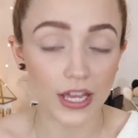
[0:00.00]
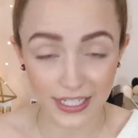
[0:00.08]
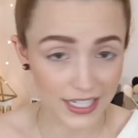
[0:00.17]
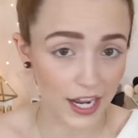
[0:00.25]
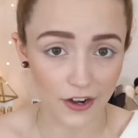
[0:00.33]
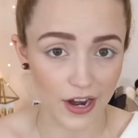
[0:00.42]

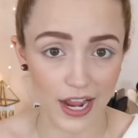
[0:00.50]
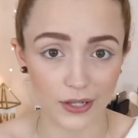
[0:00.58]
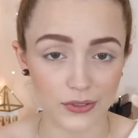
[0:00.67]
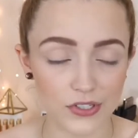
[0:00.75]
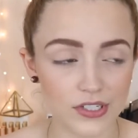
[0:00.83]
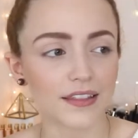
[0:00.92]
entire
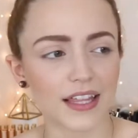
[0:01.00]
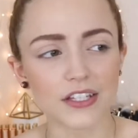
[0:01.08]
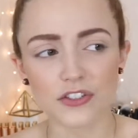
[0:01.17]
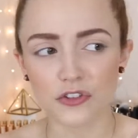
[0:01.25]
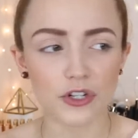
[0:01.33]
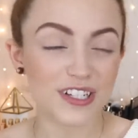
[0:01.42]
ounce,
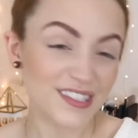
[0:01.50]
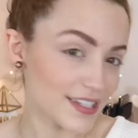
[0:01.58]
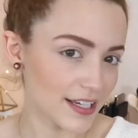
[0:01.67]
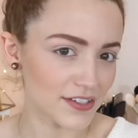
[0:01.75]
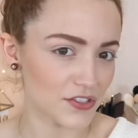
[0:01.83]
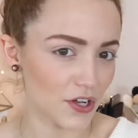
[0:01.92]
that's
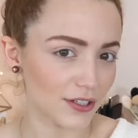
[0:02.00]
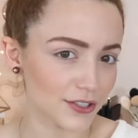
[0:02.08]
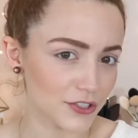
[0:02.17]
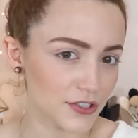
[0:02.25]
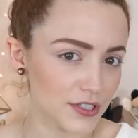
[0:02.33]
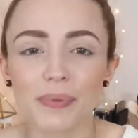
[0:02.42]

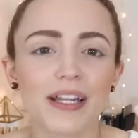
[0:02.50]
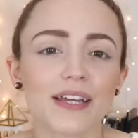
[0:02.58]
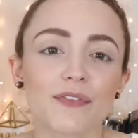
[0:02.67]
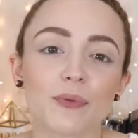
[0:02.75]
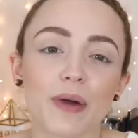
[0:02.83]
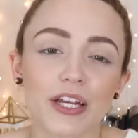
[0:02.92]
$36. But
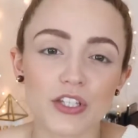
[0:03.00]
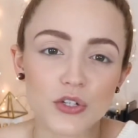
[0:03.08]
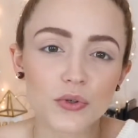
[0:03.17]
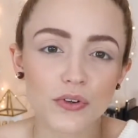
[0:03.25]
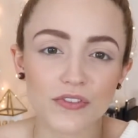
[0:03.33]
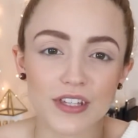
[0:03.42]
if you buy
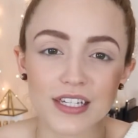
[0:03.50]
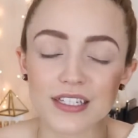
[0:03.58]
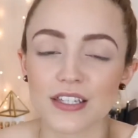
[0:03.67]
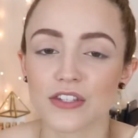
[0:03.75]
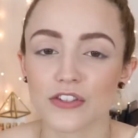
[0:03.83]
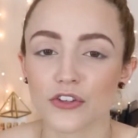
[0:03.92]
two of these,
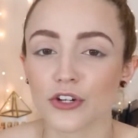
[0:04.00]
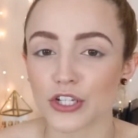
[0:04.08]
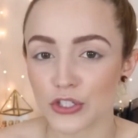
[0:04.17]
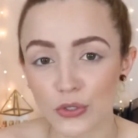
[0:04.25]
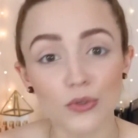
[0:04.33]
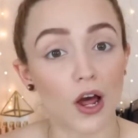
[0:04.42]
it's
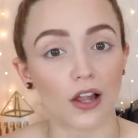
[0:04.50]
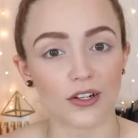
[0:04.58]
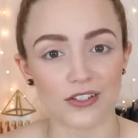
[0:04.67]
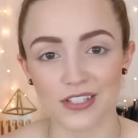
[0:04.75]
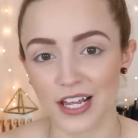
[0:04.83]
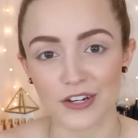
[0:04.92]

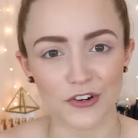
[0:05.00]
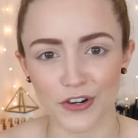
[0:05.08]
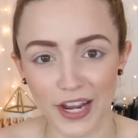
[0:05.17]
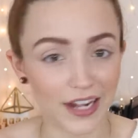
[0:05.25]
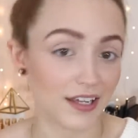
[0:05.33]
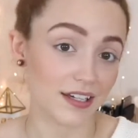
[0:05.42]
$32 and you're
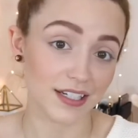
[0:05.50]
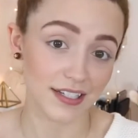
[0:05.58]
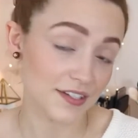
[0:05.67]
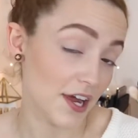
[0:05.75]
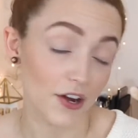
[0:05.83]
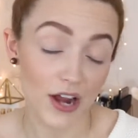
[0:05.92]
getting an
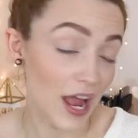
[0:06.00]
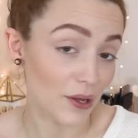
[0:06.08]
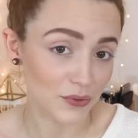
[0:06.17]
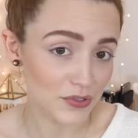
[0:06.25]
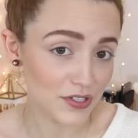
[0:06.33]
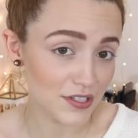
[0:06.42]
entire
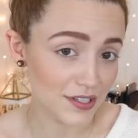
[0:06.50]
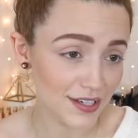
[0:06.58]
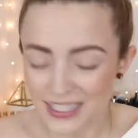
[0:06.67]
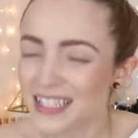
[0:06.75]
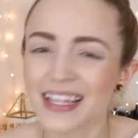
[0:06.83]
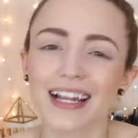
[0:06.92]
ounce.
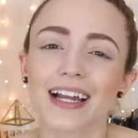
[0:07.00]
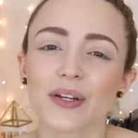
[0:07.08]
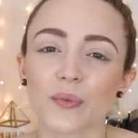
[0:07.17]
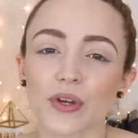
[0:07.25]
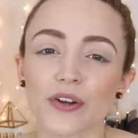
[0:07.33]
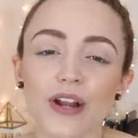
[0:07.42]
Isn't that kind
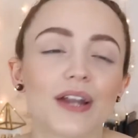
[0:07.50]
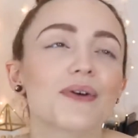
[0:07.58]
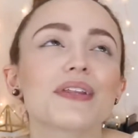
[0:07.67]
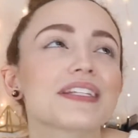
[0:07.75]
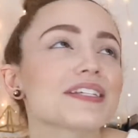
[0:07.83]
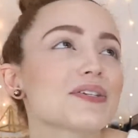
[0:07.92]
of weird? I
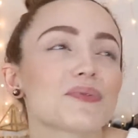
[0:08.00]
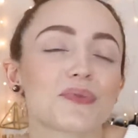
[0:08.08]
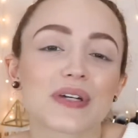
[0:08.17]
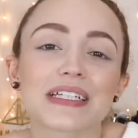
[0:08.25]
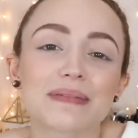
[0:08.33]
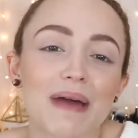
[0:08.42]
know that doesn't
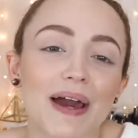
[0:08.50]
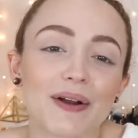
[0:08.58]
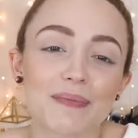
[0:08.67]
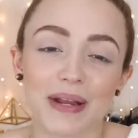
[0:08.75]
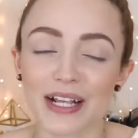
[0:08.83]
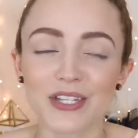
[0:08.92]
really matter,
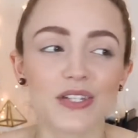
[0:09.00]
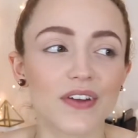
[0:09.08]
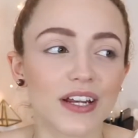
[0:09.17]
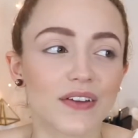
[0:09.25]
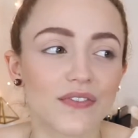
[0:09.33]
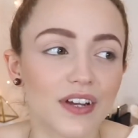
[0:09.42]
but I just
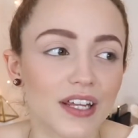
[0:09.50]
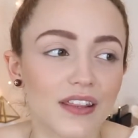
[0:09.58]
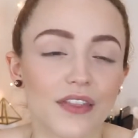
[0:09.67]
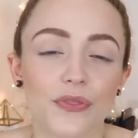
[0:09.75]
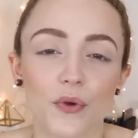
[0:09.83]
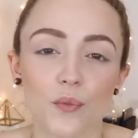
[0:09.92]
find it funny
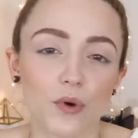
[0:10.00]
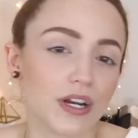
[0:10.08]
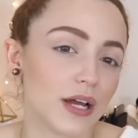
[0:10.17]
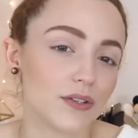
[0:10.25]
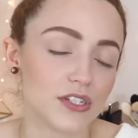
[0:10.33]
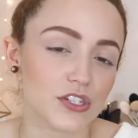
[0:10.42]
that their 1
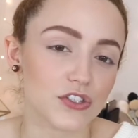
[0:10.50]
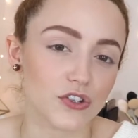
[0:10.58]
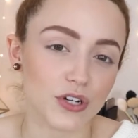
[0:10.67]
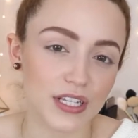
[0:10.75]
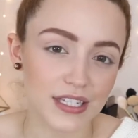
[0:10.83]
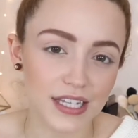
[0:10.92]
ounce is
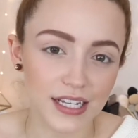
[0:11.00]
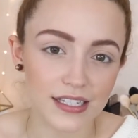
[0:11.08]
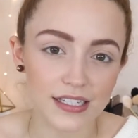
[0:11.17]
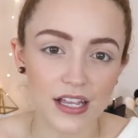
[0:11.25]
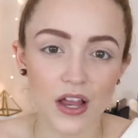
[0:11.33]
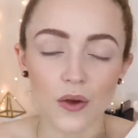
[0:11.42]

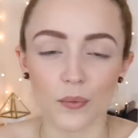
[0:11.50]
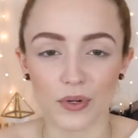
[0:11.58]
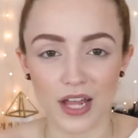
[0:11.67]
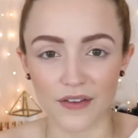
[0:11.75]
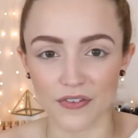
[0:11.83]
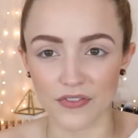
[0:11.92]
$36 when
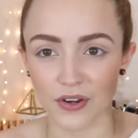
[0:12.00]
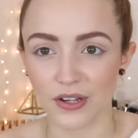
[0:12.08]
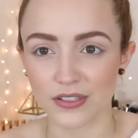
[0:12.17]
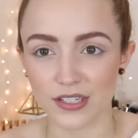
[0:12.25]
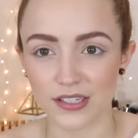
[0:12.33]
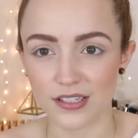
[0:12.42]
half of their
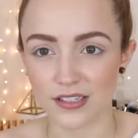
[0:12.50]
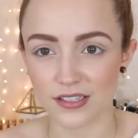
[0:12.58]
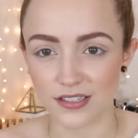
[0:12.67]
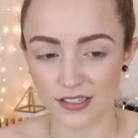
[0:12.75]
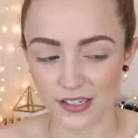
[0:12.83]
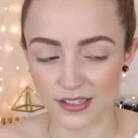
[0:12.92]
ounce is
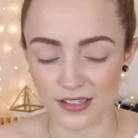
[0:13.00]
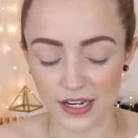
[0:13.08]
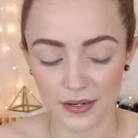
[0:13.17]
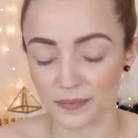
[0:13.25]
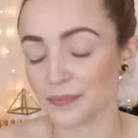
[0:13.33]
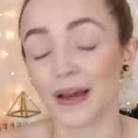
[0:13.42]
$16.